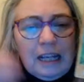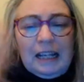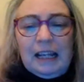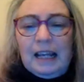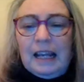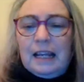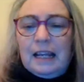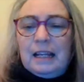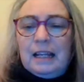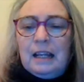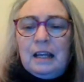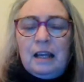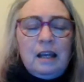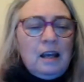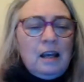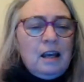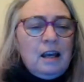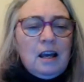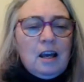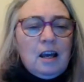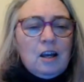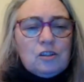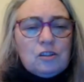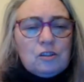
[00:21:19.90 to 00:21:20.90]
in a
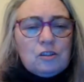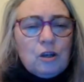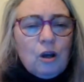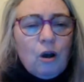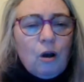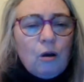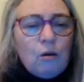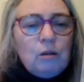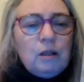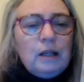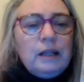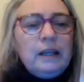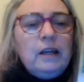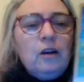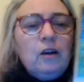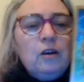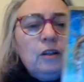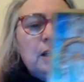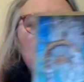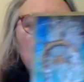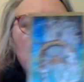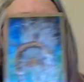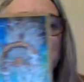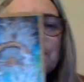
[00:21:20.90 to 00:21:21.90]
totally
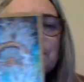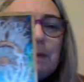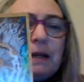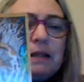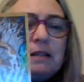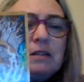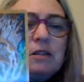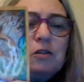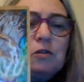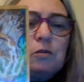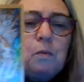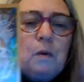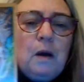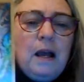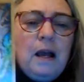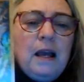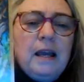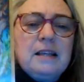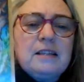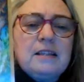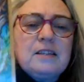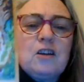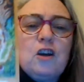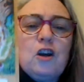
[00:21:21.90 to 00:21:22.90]
unexpected
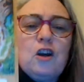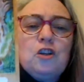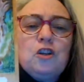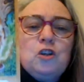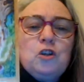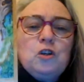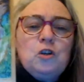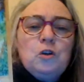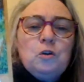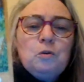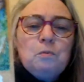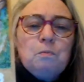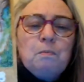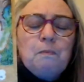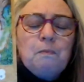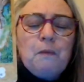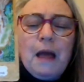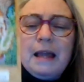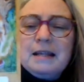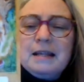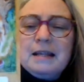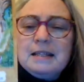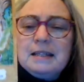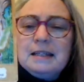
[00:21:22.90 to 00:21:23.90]
ways, and you
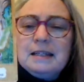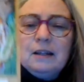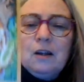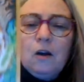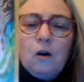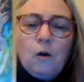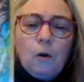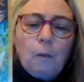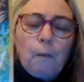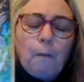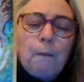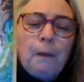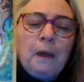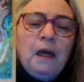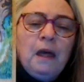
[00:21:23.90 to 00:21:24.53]
ending up